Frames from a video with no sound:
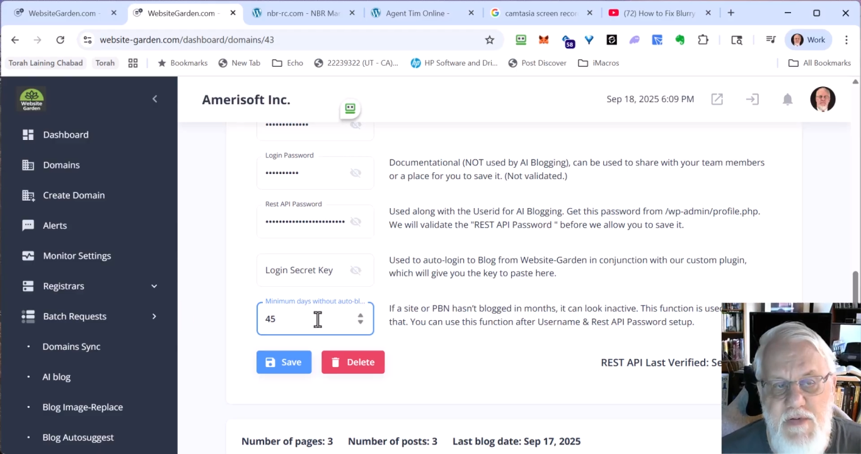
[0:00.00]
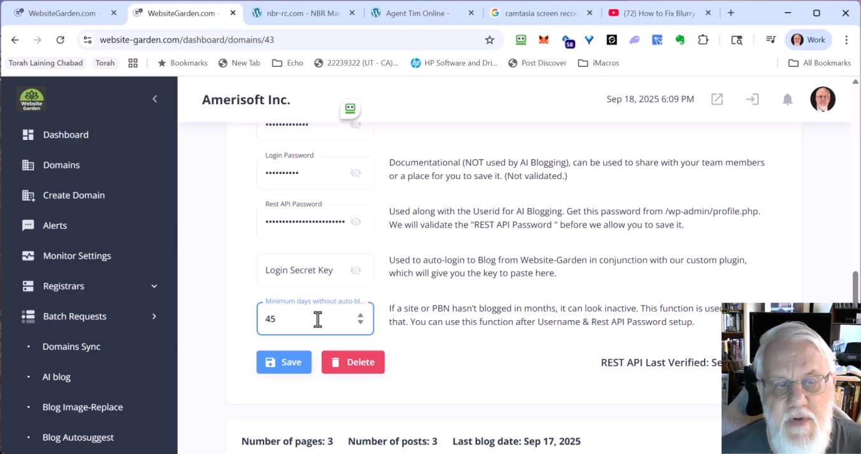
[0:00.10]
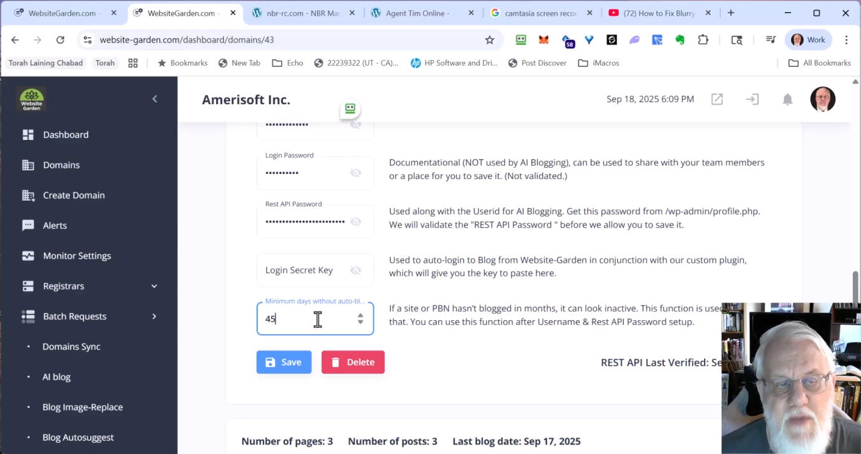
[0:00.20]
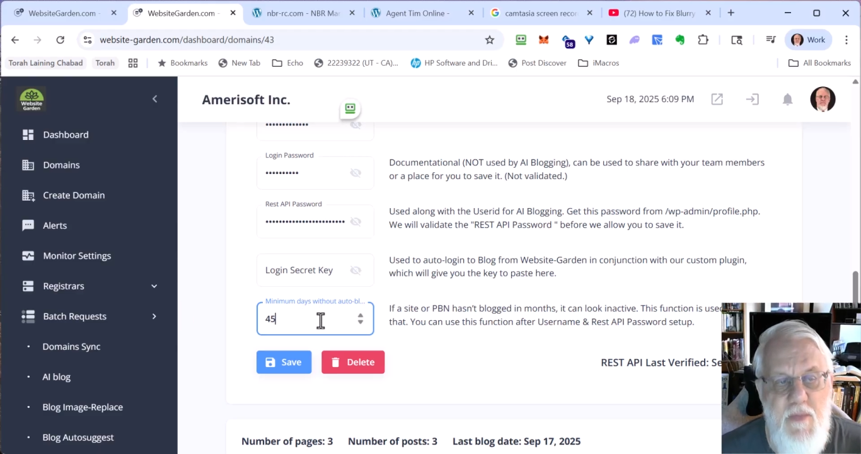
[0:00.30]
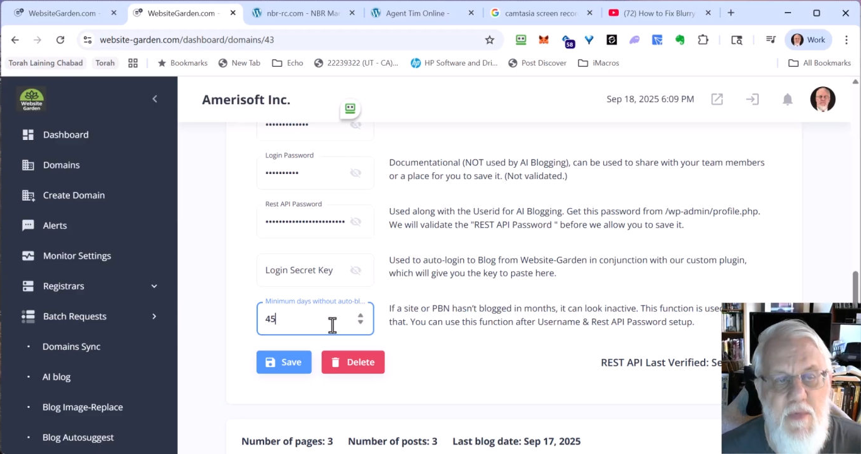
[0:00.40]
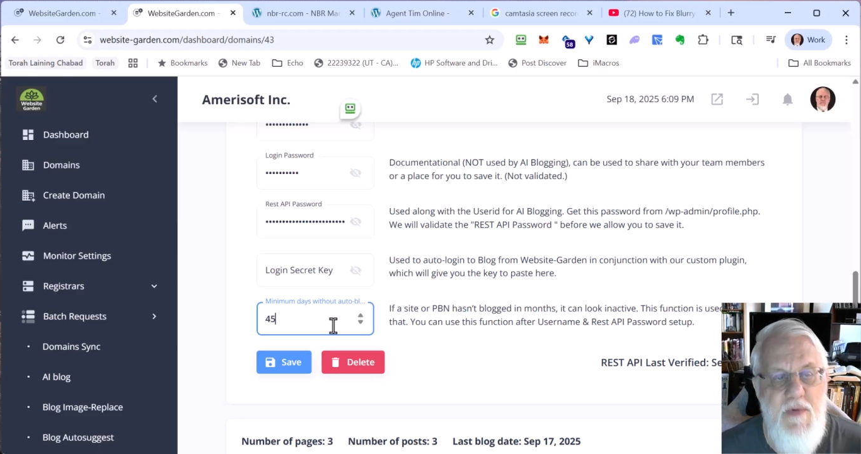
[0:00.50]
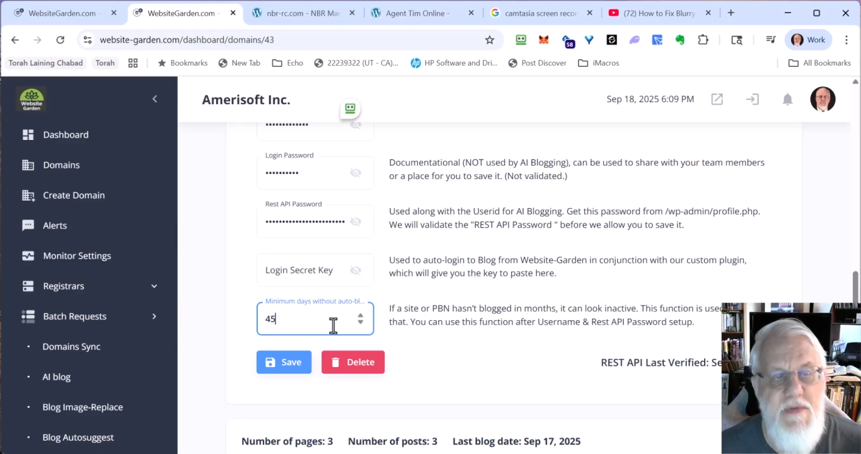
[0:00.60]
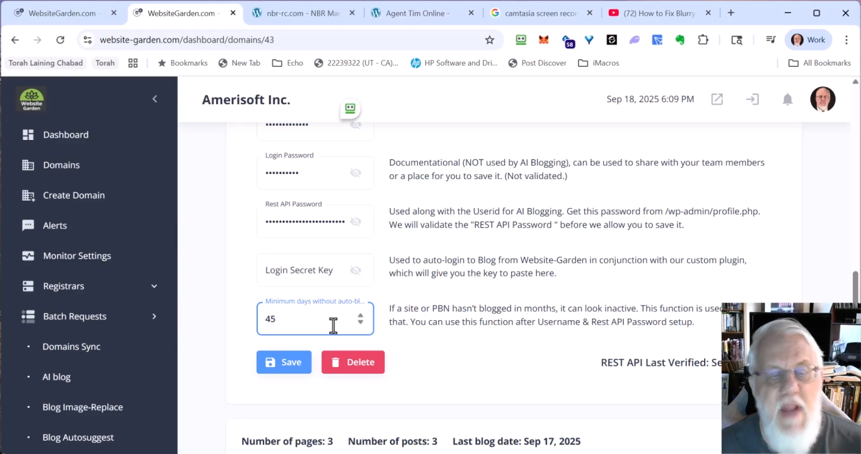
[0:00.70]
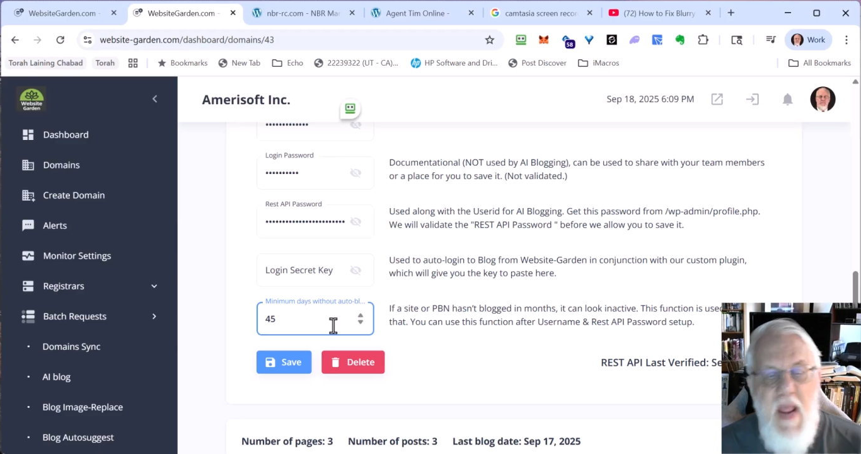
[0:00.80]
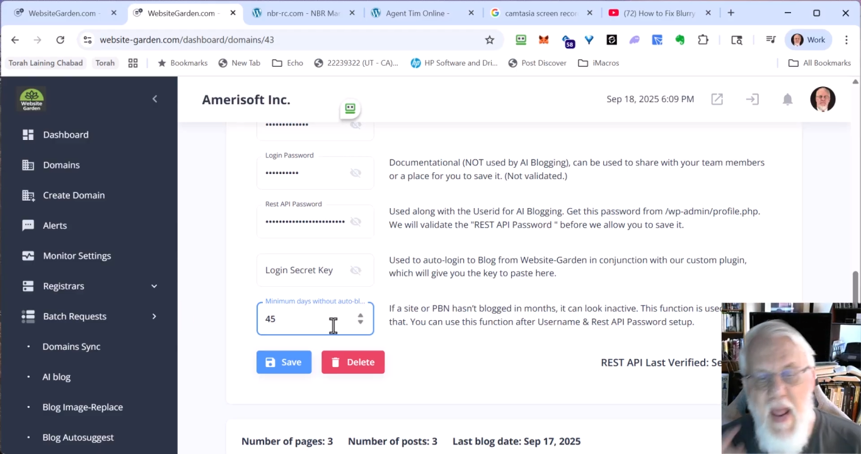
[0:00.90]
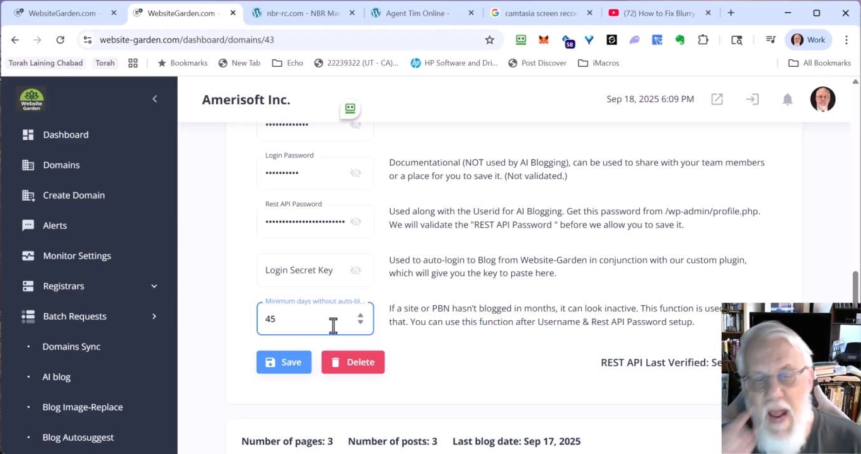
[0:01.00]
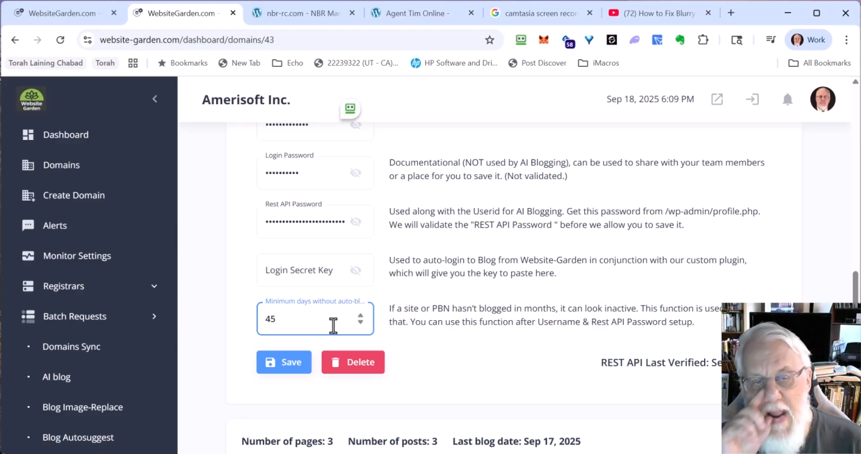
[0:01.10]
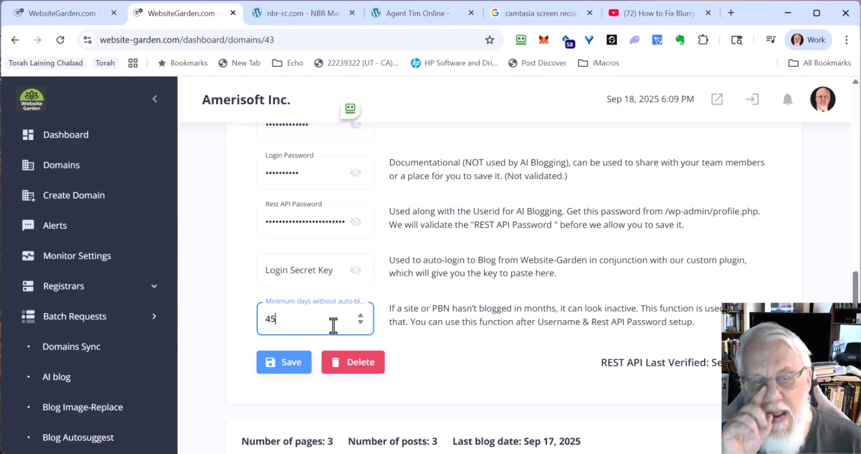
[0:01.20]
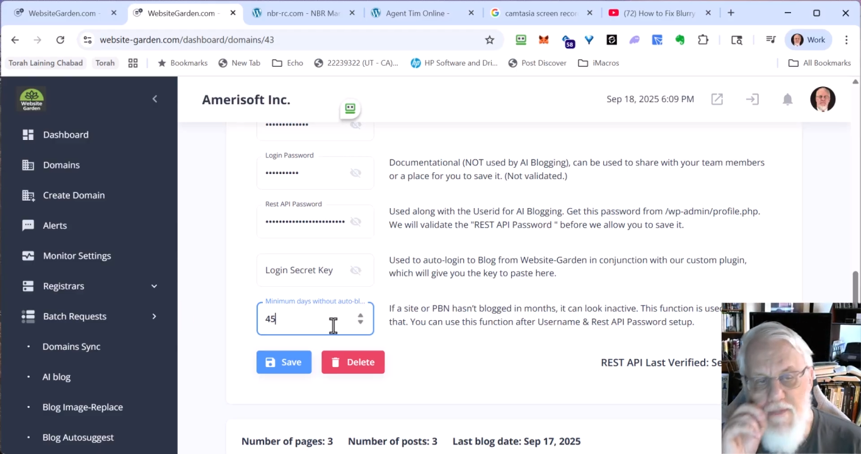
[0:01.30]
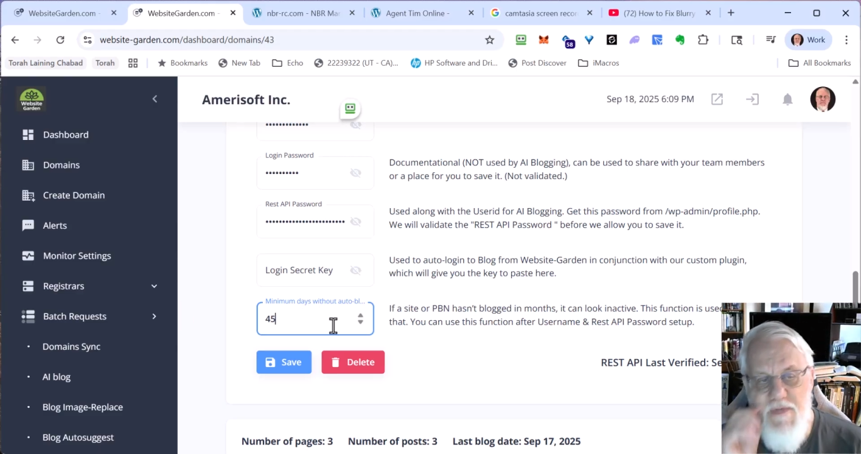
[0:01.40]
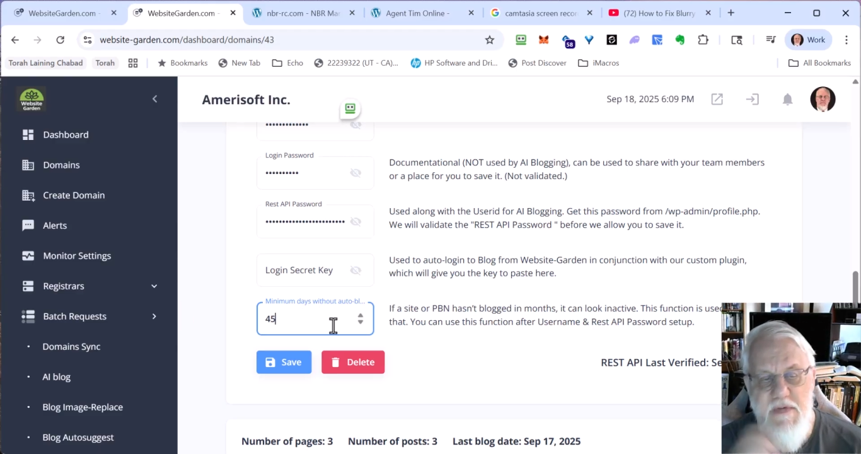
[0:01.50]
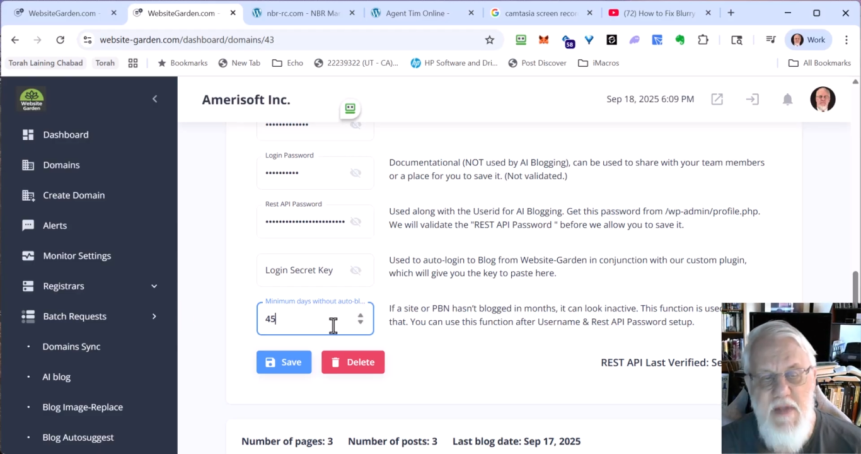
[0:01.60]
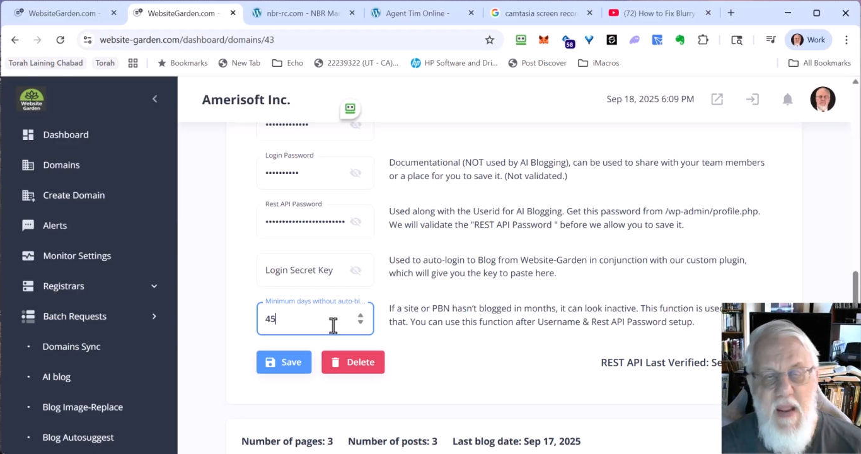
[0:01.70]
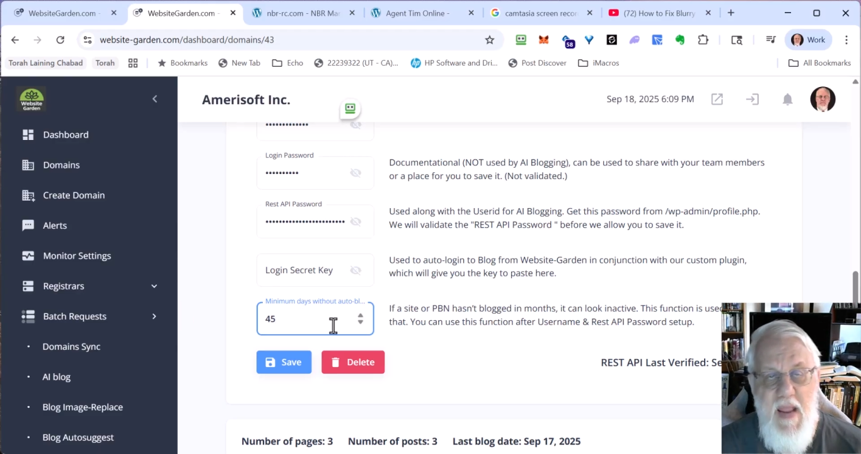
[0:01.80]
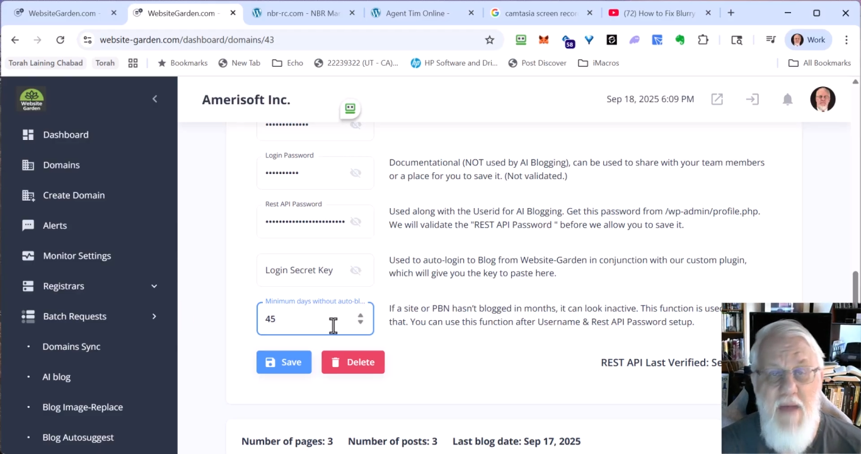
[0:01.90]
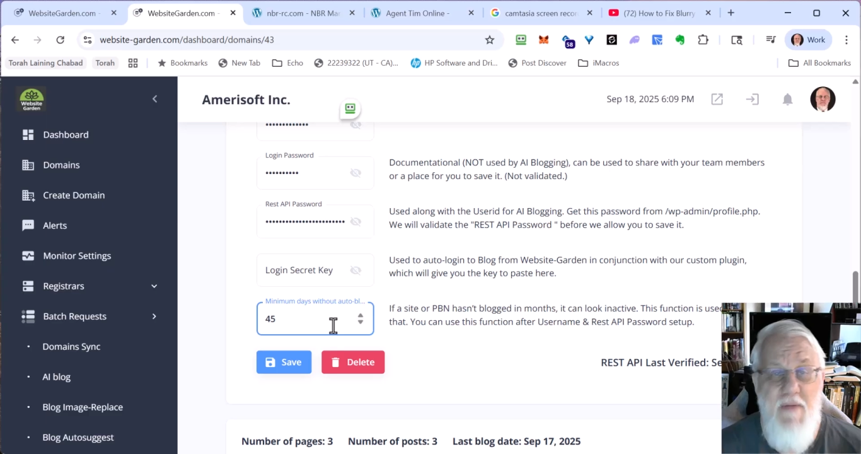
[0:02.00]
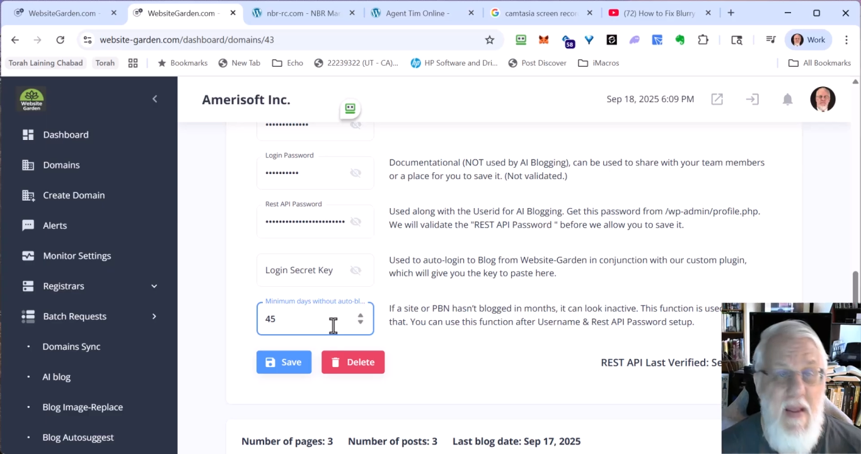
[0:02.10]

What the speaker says: So in other words, I have